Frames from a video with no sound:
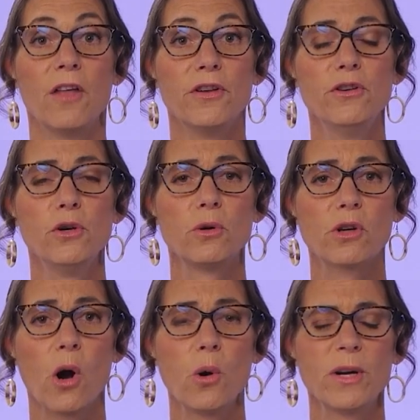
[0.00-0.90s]
The new
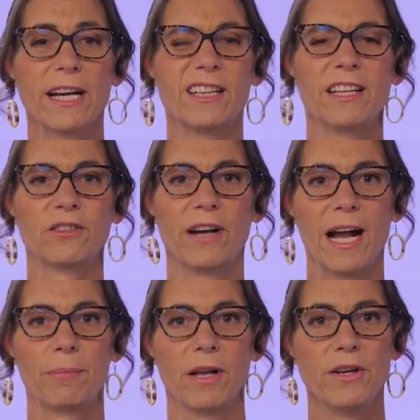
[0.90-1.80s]
Code Analyzer
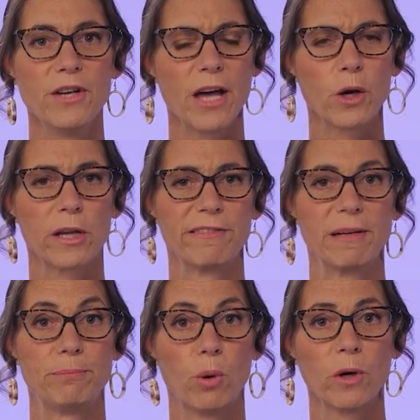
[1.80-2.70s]
app not only
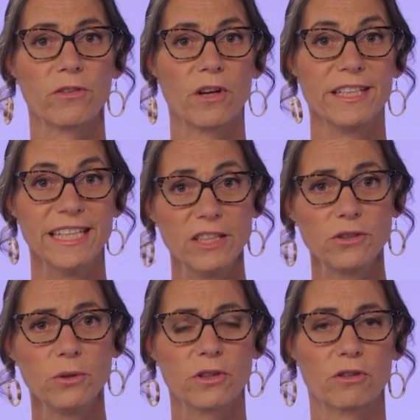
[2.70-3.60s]
reports on
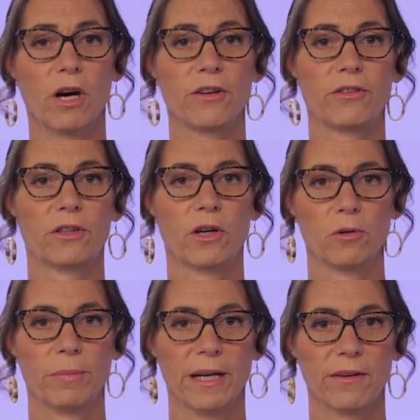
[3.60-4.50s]
issues across your
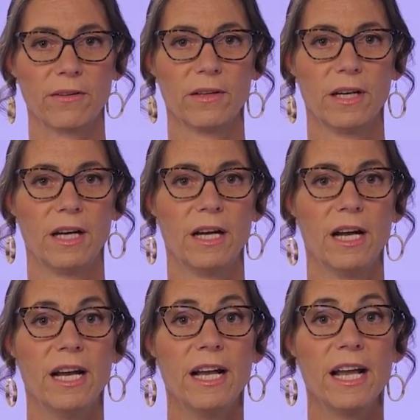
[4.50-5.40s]
code base,
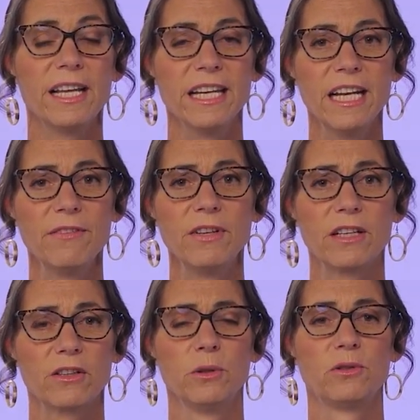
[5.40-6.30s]
it even
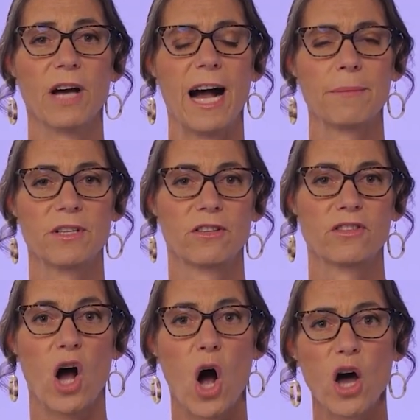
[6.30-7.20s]
includes options
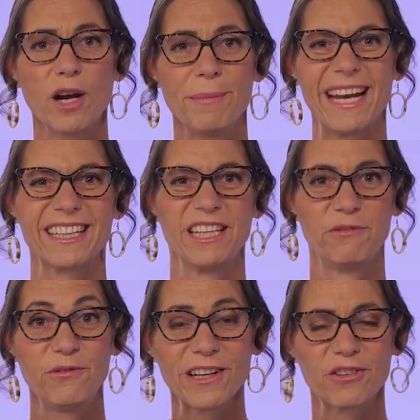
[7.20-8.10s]
to automatically
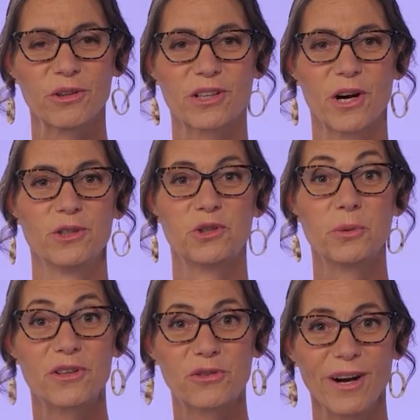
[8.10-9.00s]
fix your code
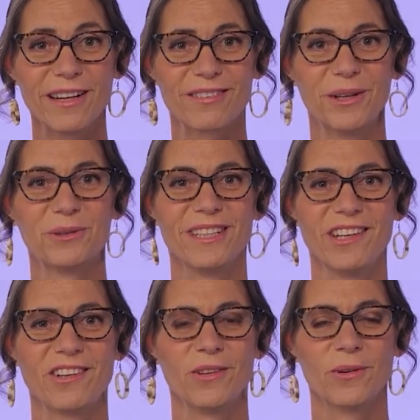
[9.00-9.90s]
to address those
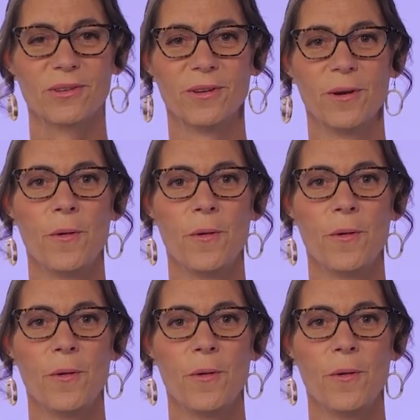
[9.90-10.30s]
issues.